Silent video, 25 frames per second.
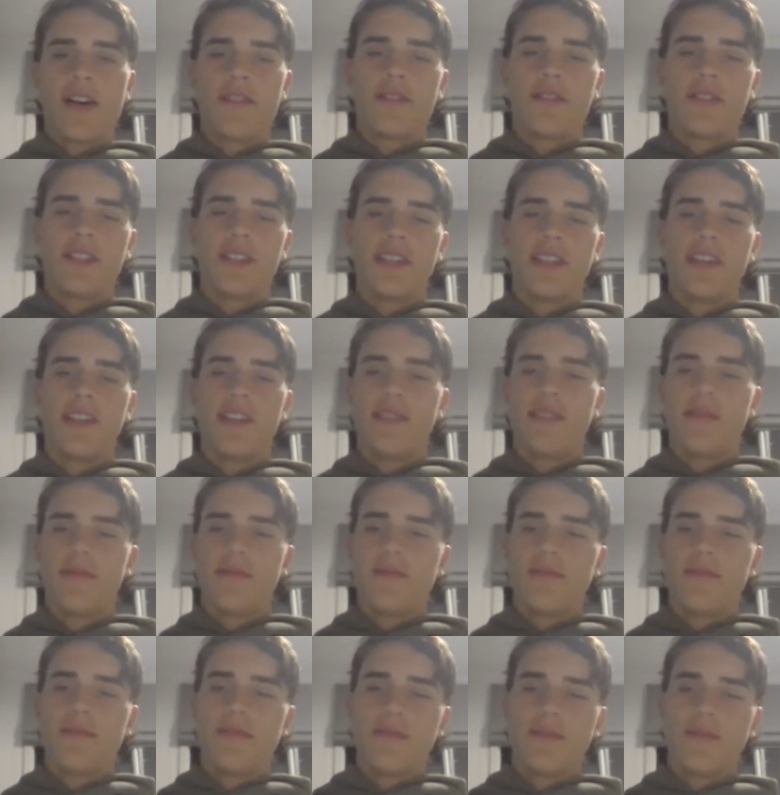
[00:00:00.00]
obviously
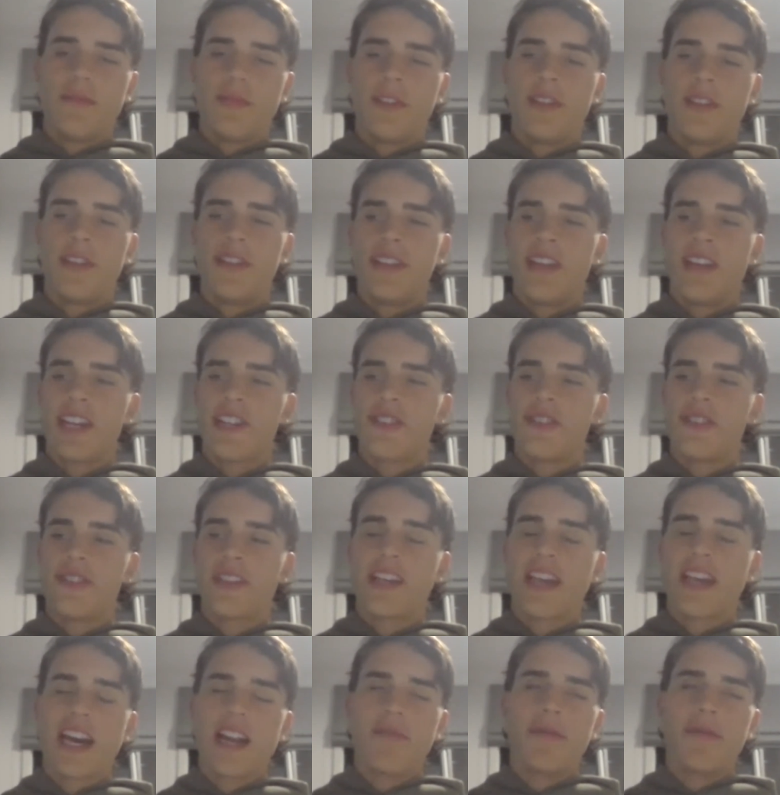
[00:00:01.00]
with the National
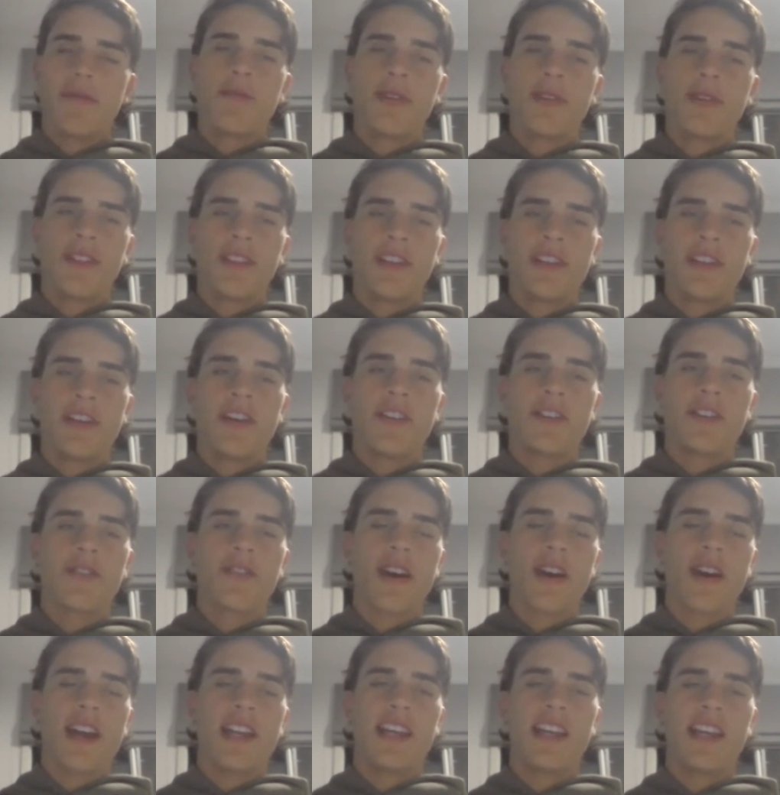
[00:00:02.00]
Academy. We've got the
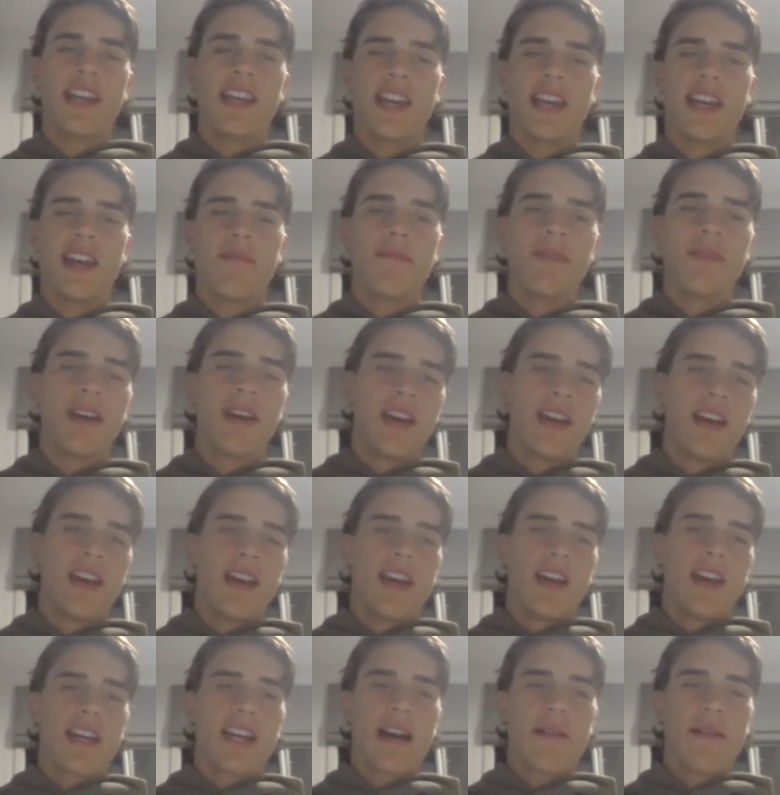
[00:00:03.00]
training camp
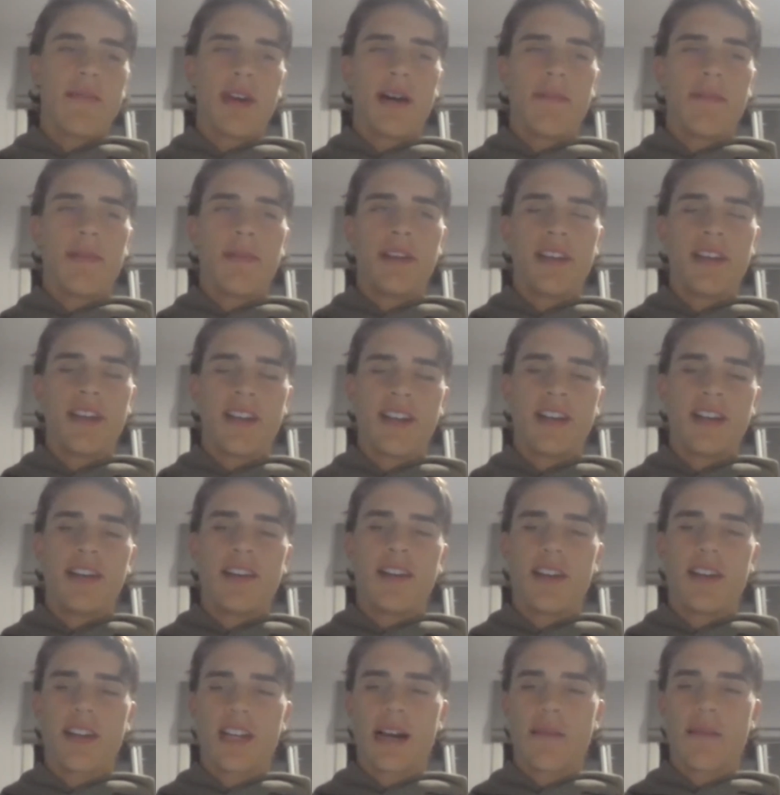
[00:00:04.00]
coming up in a,
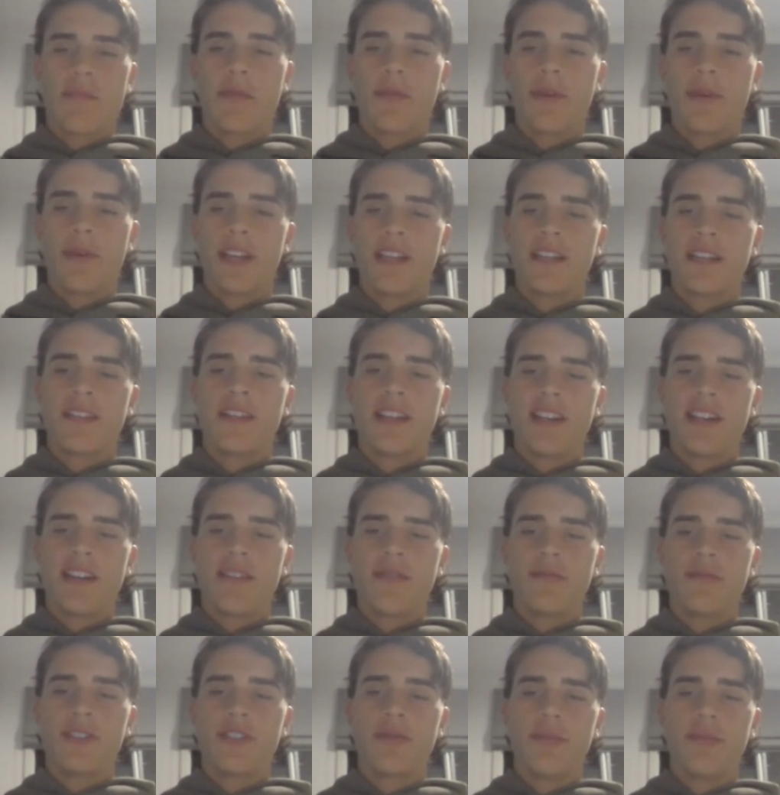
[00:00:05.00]
a couple of weeks now,
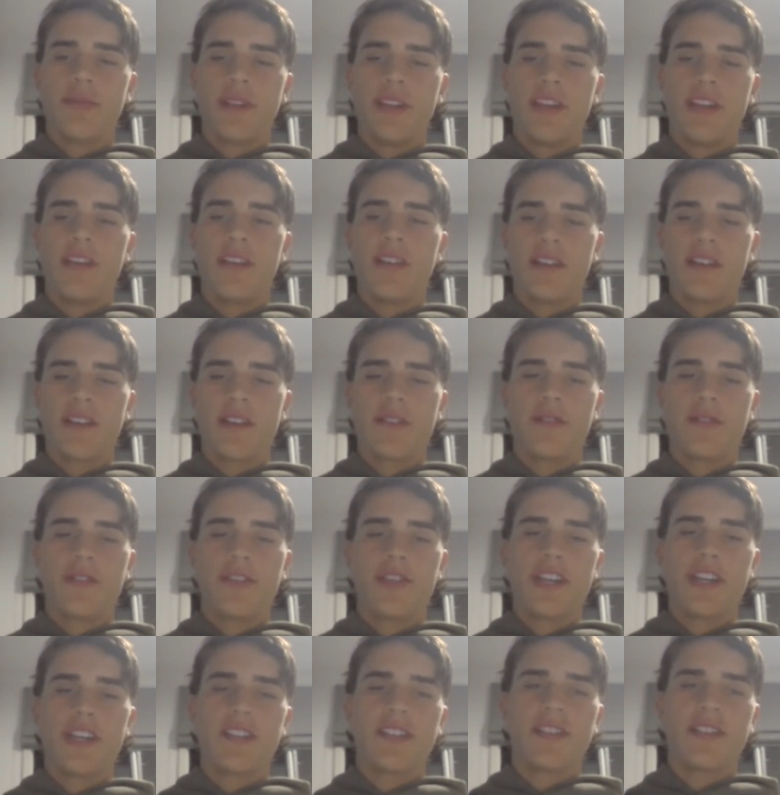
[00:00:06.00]
which will be a good
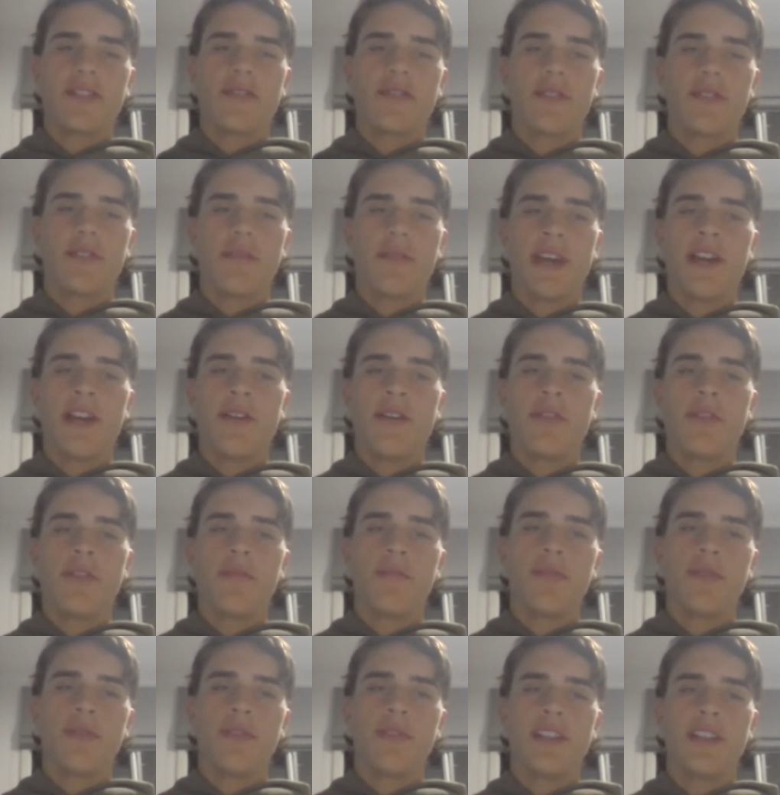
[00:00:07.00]
chance to sort of meet all the
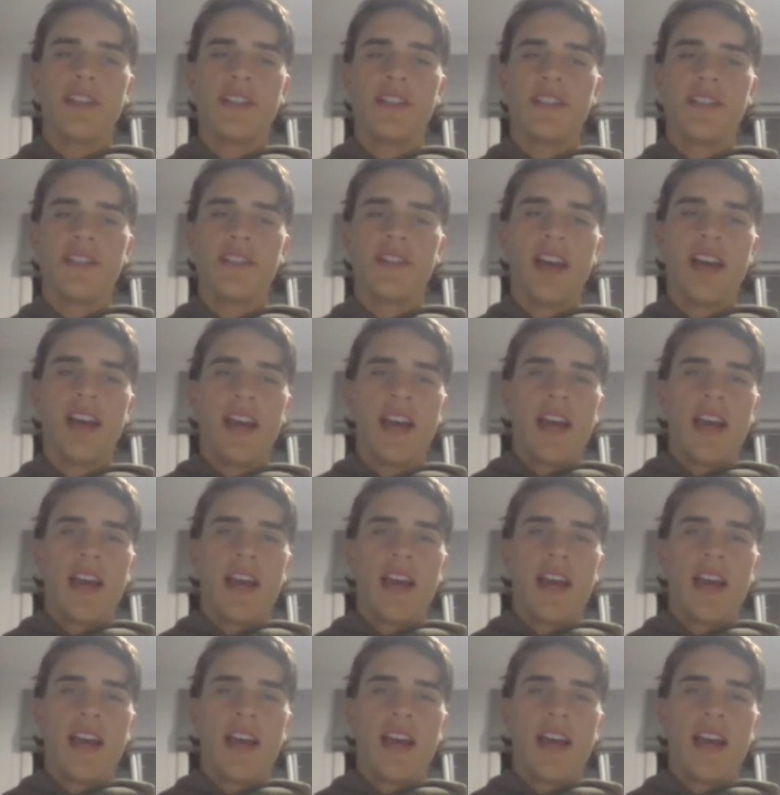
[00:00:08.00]
boys and